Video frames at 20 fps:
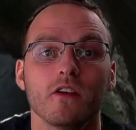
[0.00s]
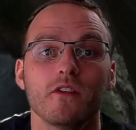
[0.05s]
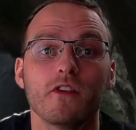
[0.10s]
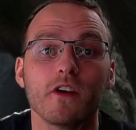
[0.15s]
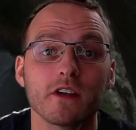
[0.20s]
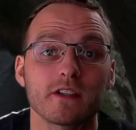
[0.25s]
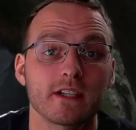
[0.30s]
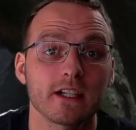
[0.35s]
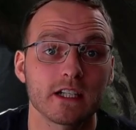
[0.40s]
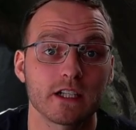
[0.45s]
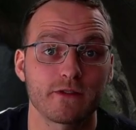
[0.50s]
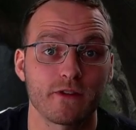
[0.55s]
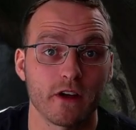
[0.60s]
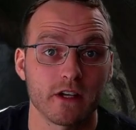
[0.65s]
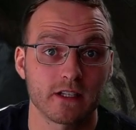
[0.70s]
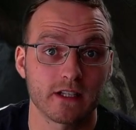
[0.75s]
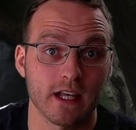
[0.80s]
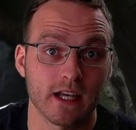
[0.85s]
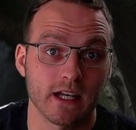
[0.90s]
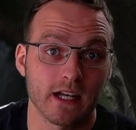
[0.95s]
First things
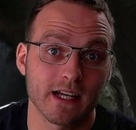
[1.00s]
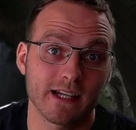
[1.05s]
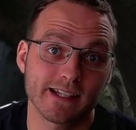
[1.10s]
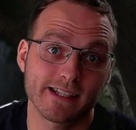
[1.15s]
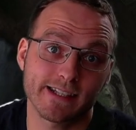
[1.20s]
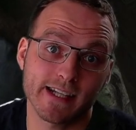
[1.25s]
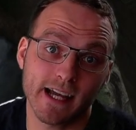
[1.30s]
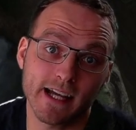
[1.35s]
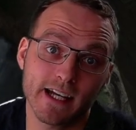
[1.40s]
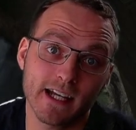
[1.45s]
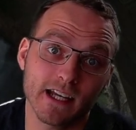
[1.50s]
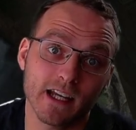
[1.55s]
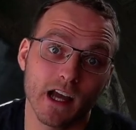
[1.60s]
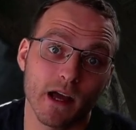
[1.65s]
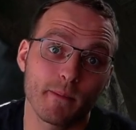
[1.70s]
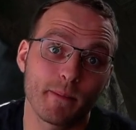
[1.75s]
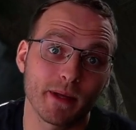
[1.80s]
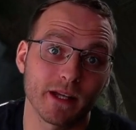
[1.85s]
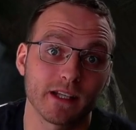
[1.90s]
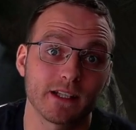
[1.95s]
first then, assigning
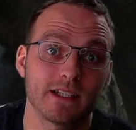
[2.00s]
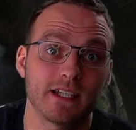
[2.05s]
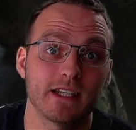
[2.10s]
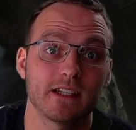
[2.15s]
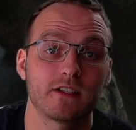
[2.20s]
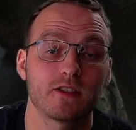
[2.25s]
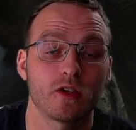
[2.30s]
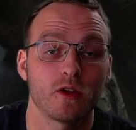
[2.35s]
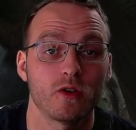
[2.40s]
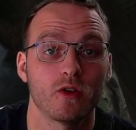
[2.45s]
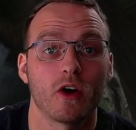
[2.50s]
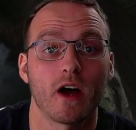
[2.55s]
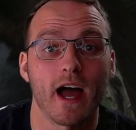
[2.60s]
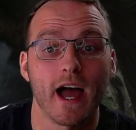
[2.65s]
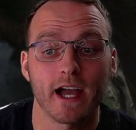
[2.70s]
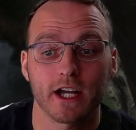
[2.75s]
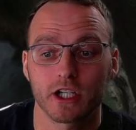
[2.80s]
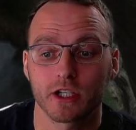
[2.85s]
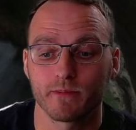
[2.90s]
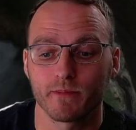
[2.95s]
abilities to your
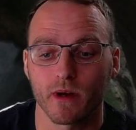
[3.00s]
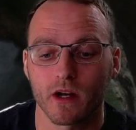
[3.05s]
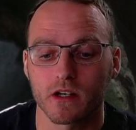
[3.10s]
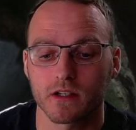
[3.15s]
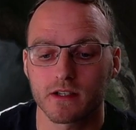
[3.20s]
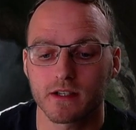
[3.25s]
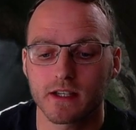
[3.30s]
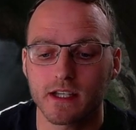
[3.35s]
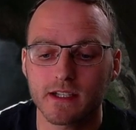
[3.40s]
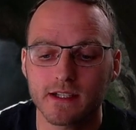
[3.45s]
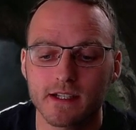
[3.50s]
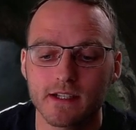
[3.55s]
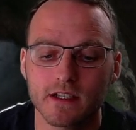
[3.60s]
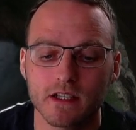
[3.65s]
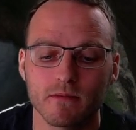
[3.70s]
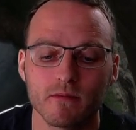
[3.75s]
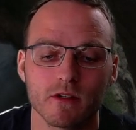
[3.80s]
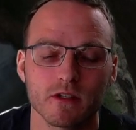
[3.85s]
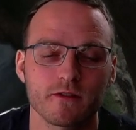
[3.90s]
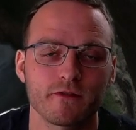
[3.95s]
action bars. This is the
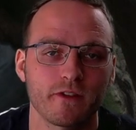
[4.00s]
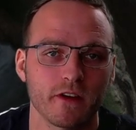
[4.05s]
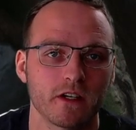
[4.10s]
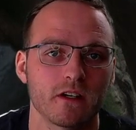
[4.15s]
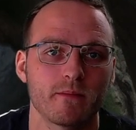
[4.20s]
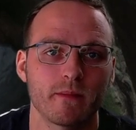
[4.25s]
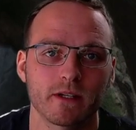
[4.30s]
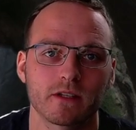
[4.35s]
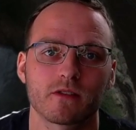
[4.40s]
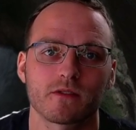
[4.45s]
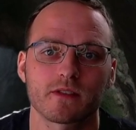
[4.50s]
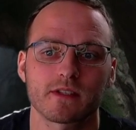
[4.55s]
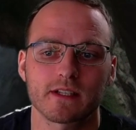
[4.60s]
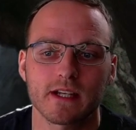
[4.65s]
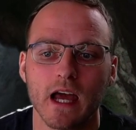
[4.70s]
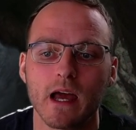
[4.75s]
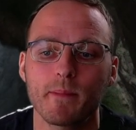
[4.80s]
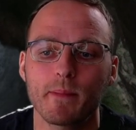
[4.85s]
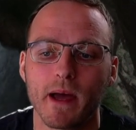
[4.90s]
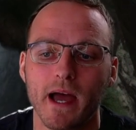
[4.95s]
most fundamental
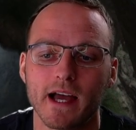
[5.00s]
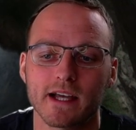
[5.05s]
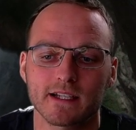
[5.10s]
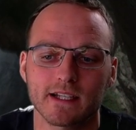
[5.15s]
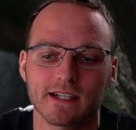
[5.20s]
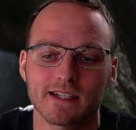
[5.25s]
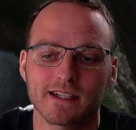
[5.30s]
step as it